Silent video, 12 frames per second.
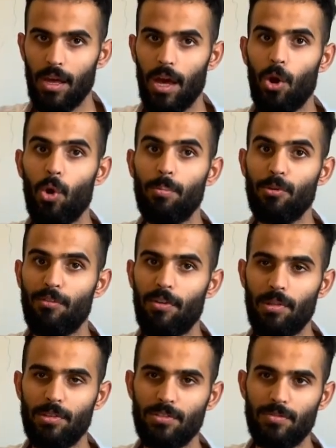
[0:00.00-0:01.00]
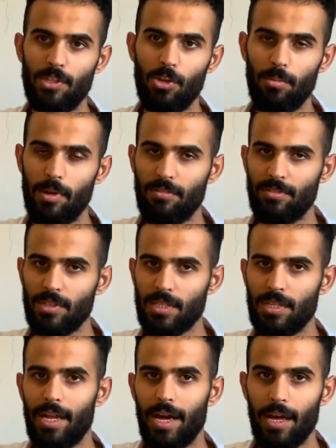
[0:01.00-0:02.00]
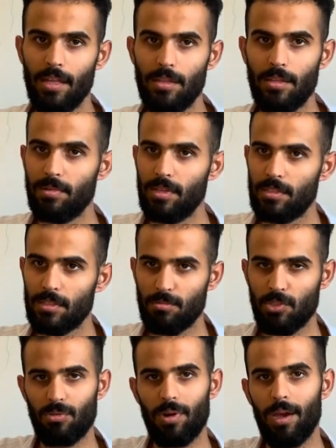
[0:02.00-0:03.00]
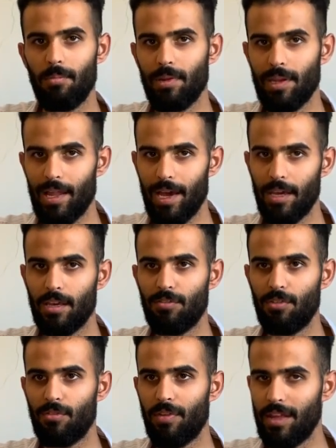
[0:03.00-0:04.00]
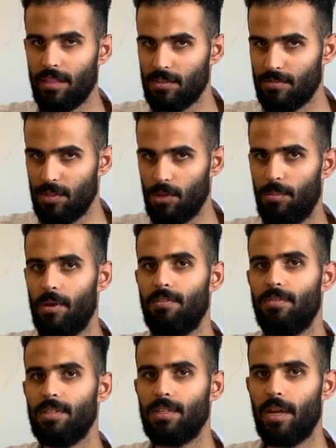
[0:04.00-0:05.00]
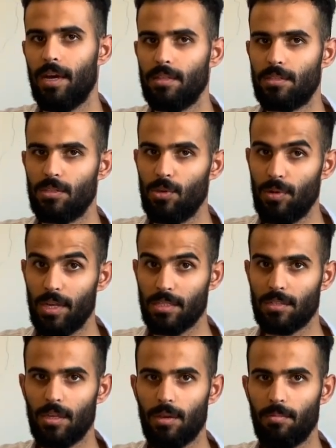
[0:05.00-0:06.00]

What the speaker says: I hope you found this video beneficial, and please subscribe and like if you find this video beneficial, and see you next time.